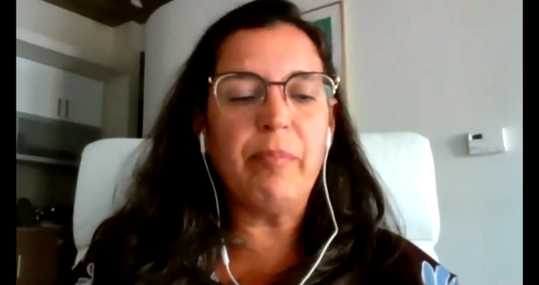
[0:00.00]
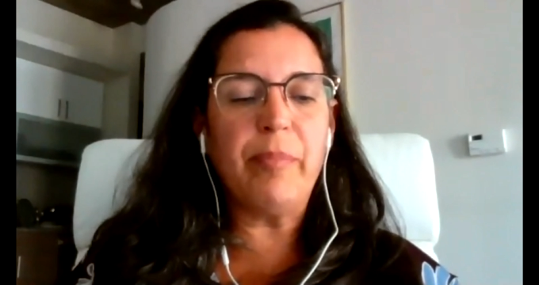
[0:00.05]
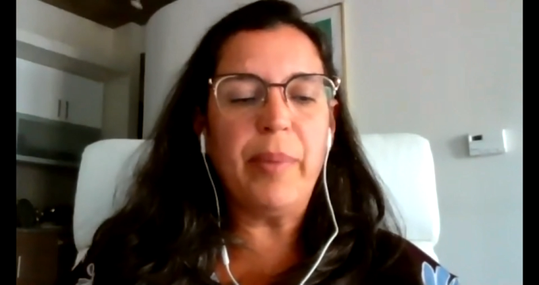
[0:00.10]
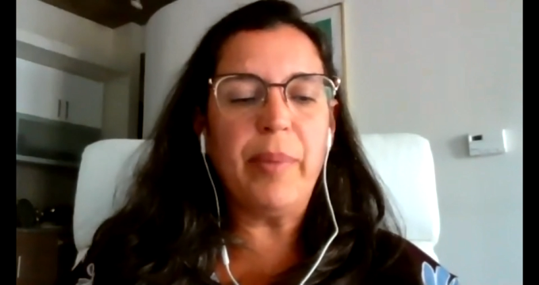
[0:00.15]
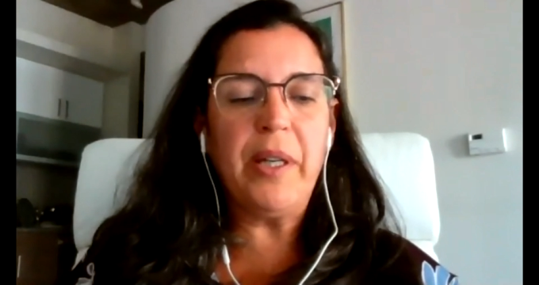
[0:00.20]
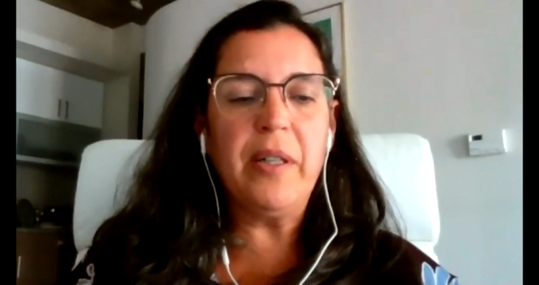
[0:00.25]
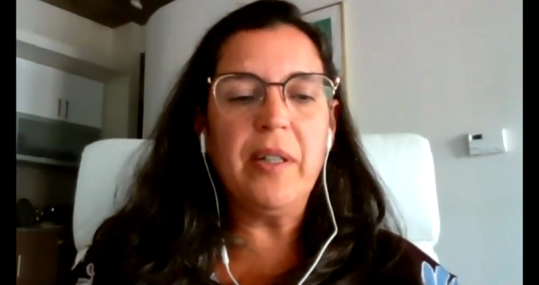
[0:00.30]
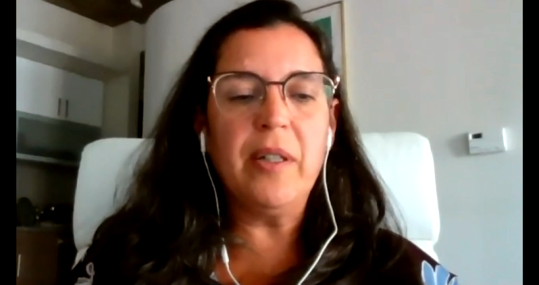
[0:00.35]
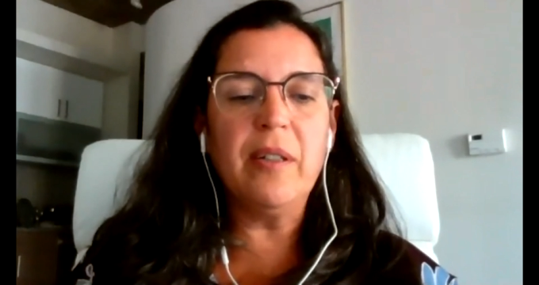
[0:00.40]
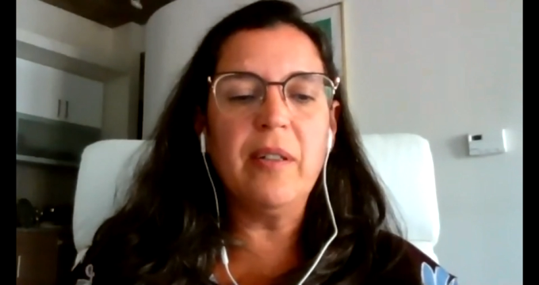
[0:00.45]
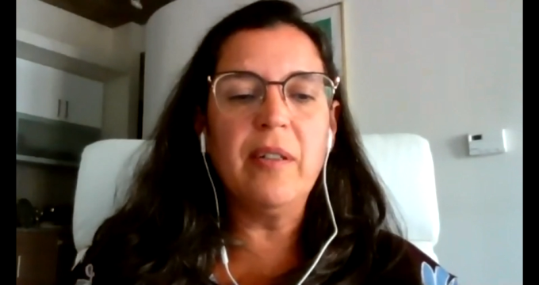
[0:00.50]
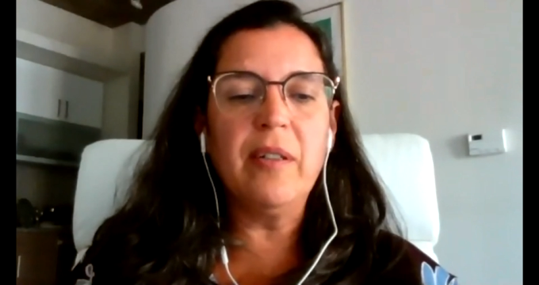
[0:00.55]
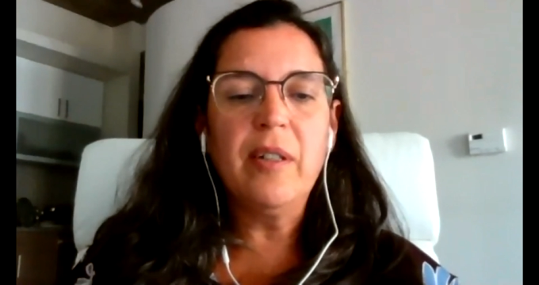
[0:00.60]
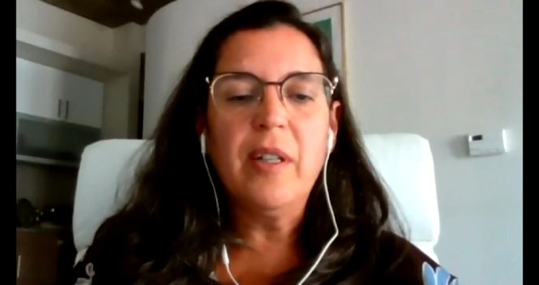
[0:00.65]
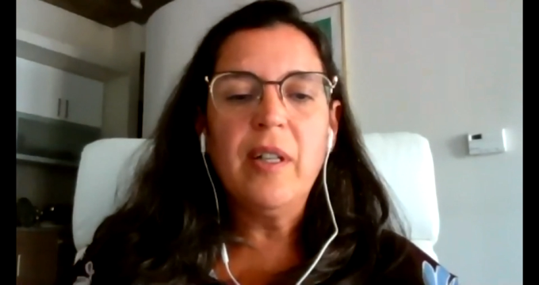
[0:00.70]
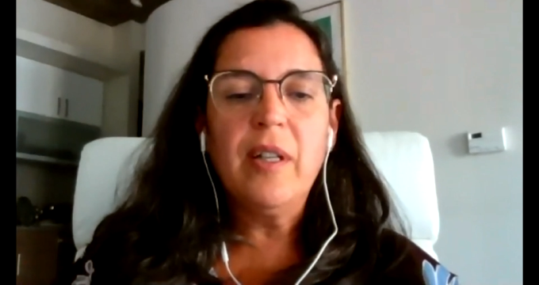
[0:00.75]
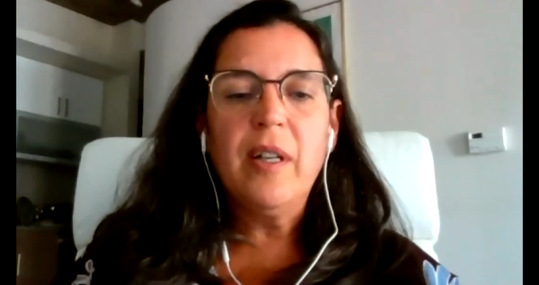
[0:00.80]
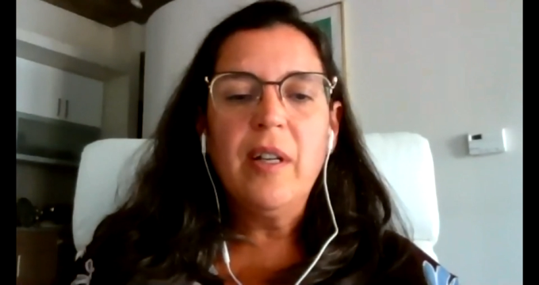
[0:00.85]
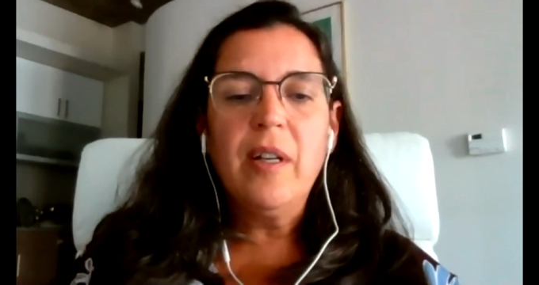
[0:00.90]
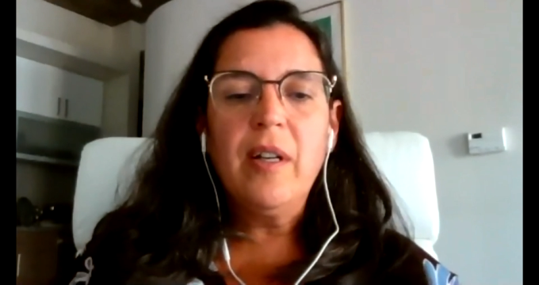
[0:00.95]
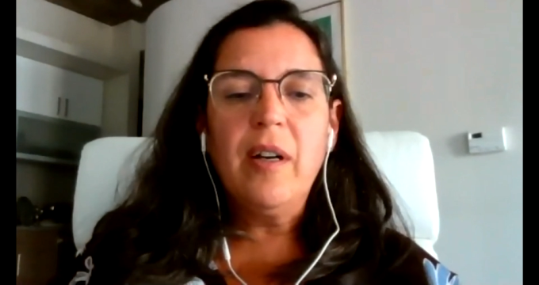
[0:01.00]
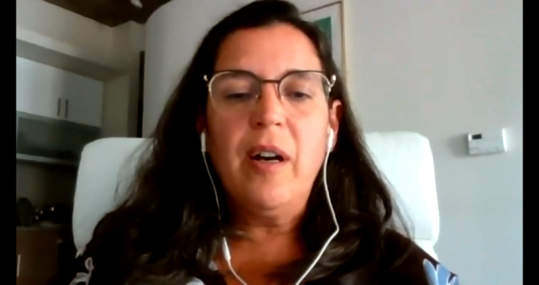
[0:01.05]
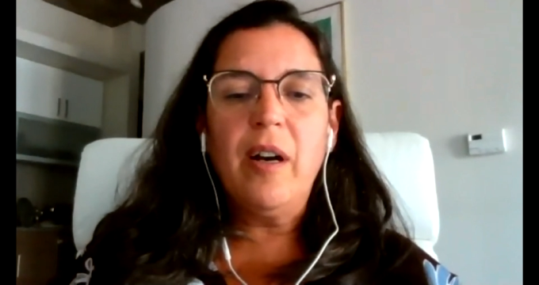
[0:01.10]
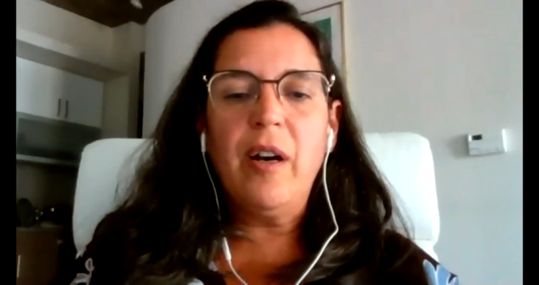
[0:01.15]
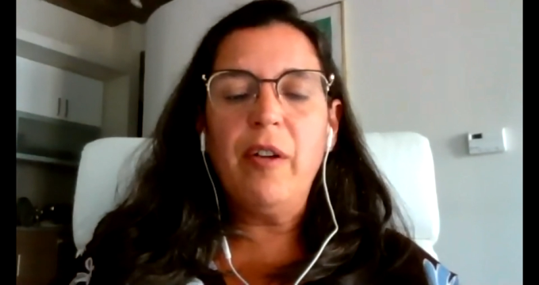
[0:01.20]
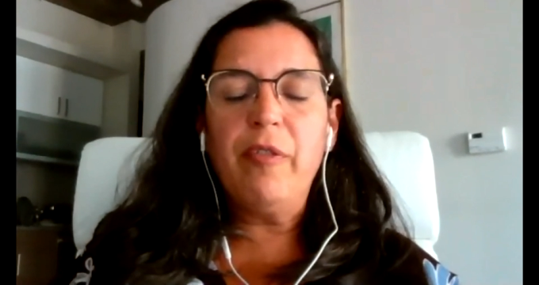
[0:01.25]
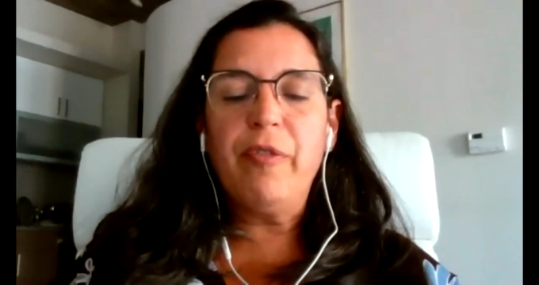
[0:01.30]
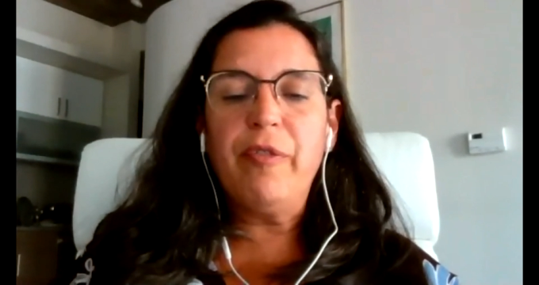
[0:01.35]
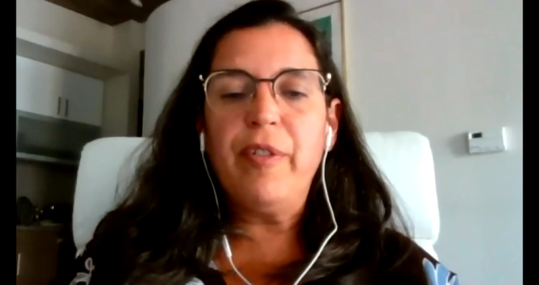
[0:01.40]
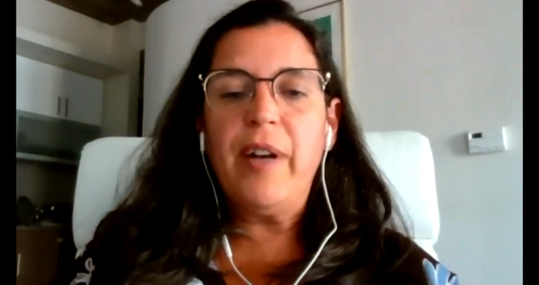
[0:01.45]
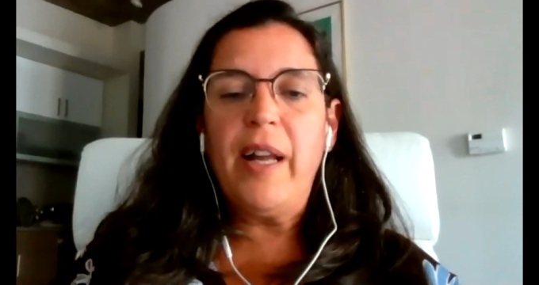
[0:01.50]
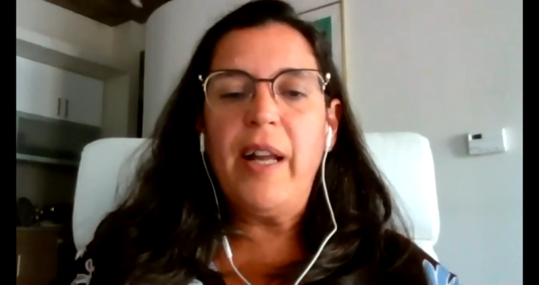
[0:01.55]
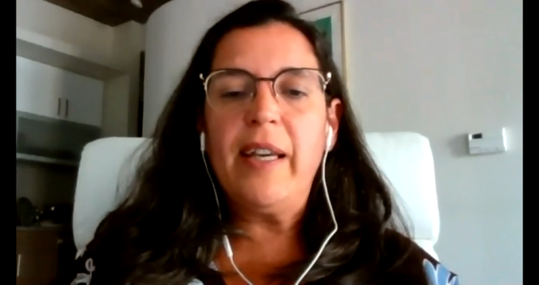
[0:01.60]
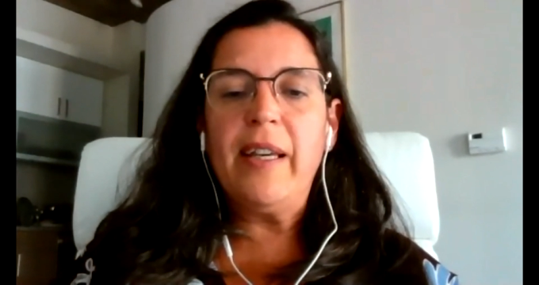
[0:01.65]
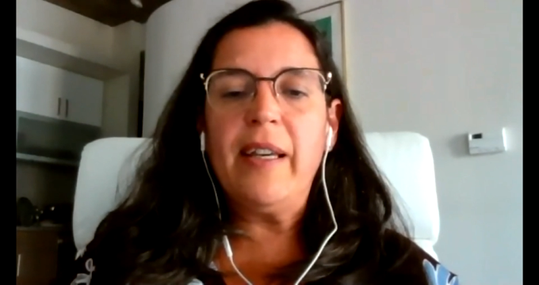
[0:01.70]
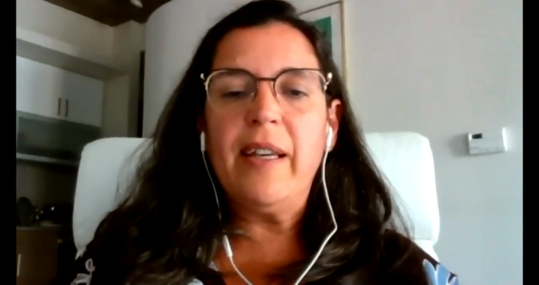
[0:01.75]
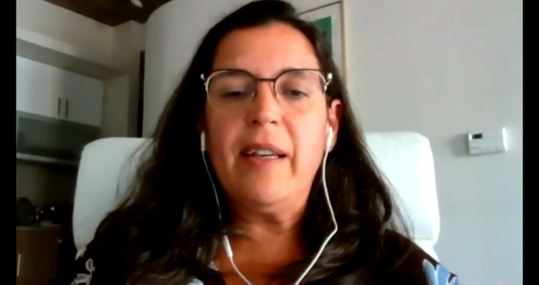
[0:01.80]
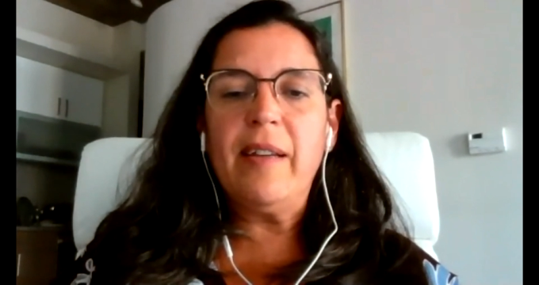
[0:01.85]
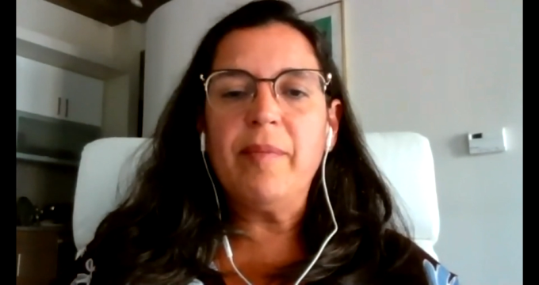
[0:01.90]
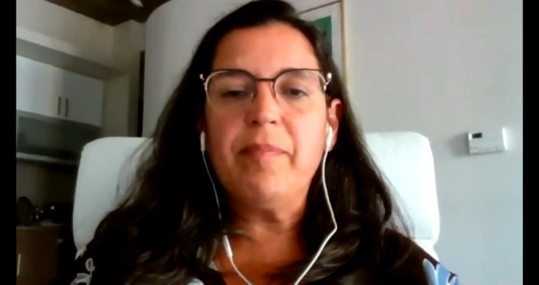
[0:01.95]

period of like